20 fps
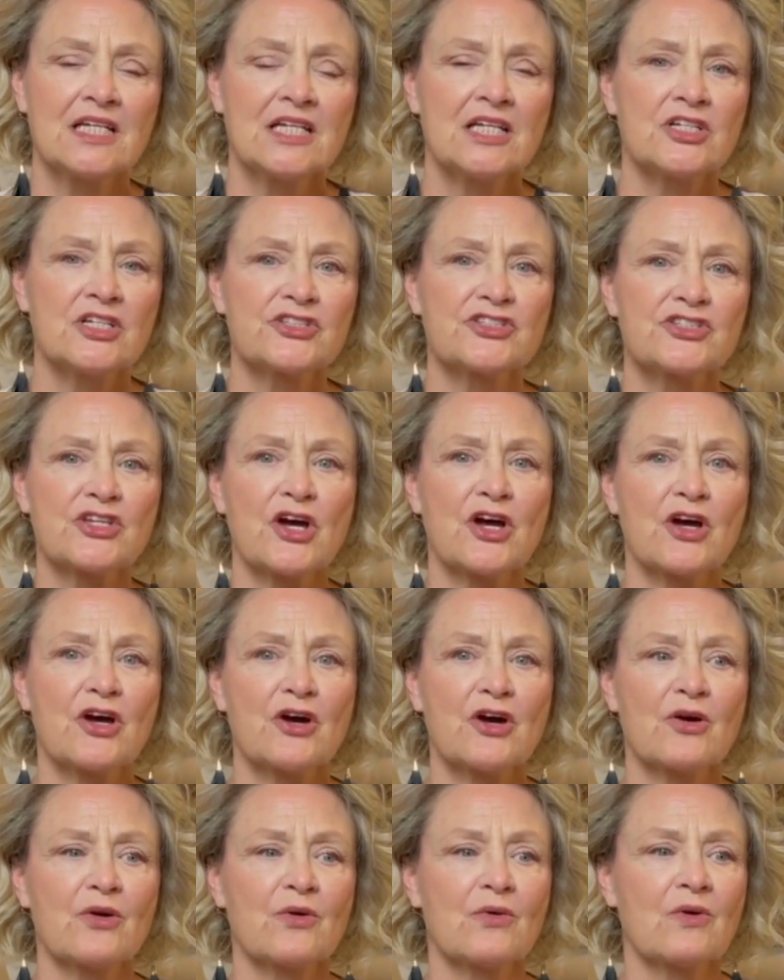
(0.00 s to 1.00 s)

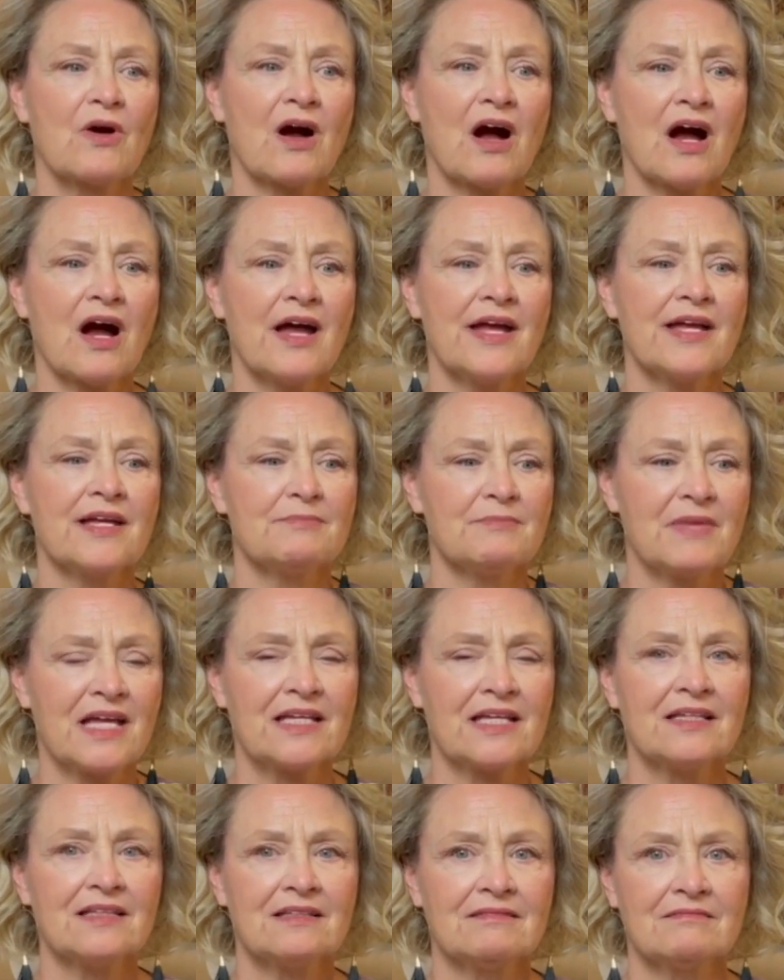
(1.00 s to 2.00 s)
So I
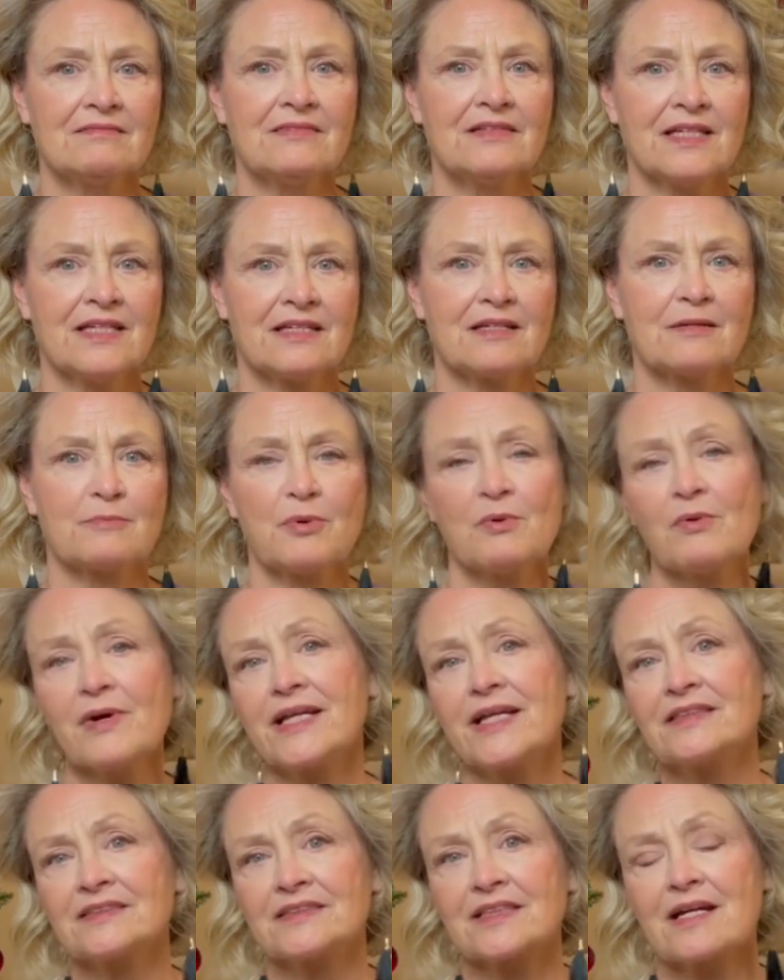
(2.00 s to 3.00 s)
made it a
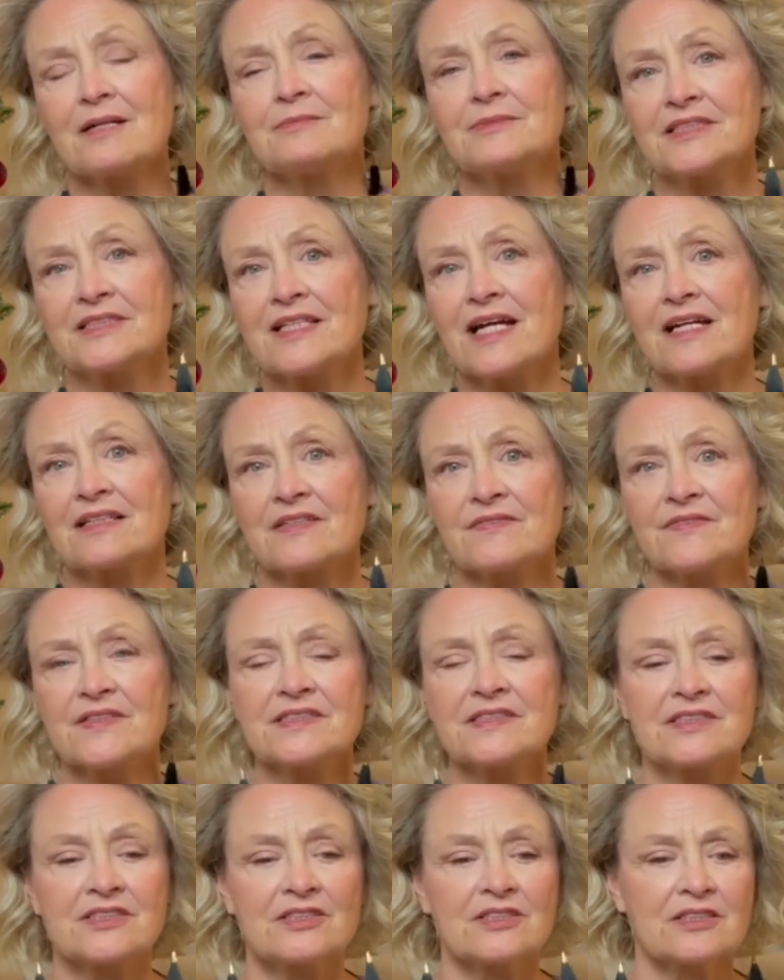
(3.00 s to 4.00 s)
point to come to town to
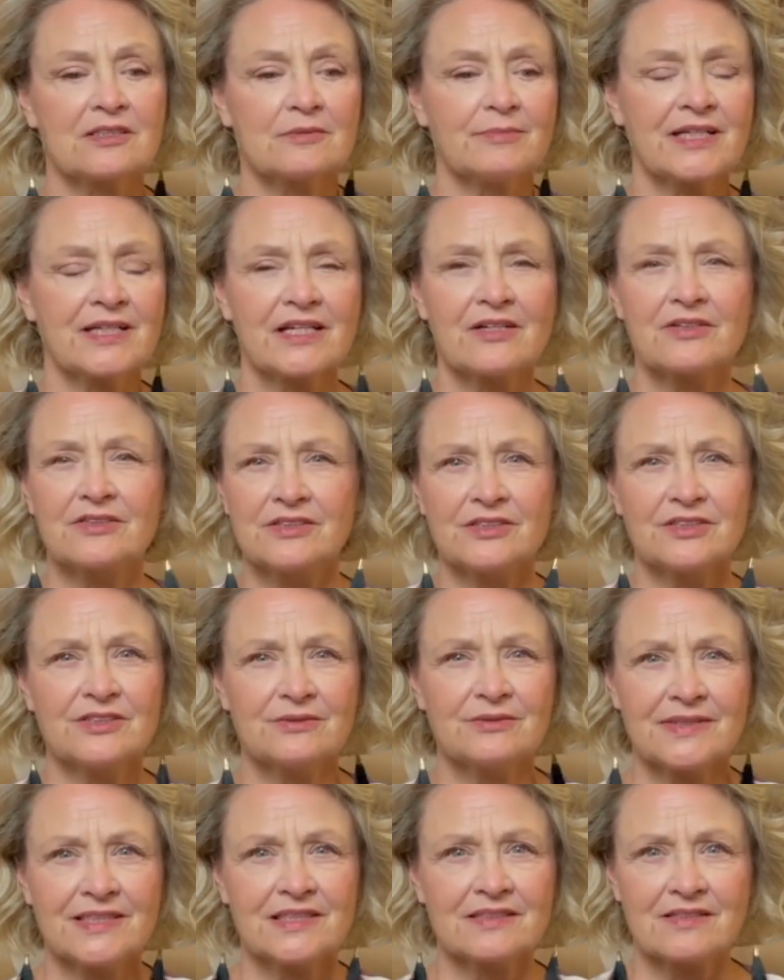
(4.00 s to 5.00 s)
visit her, but I couldn't do
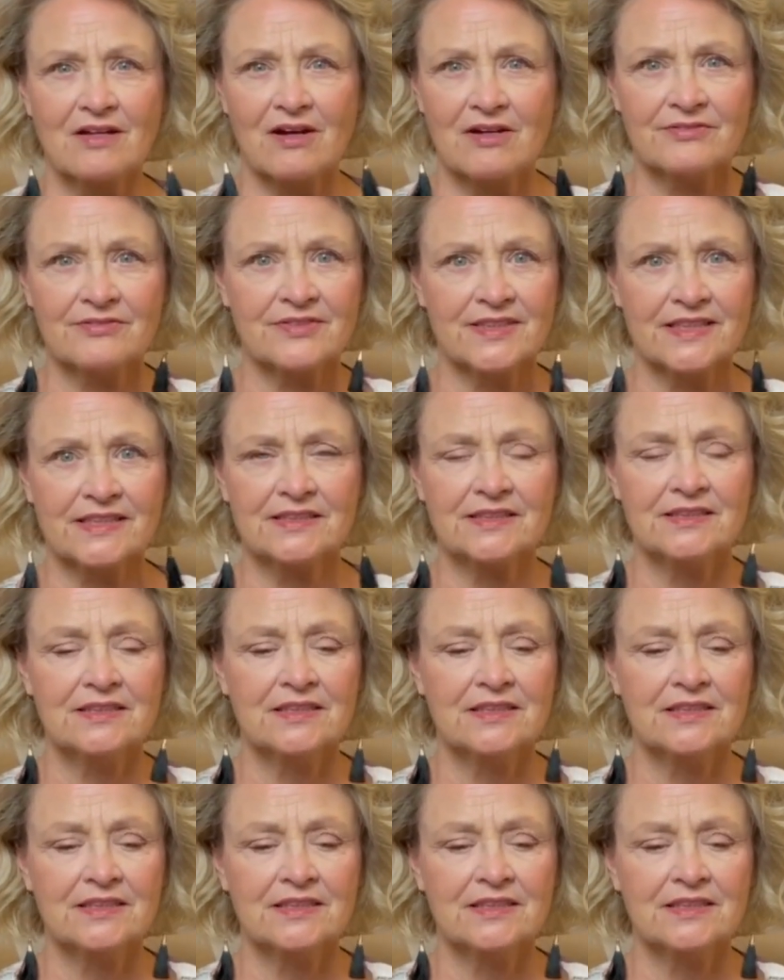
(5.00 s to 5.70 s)
it as often.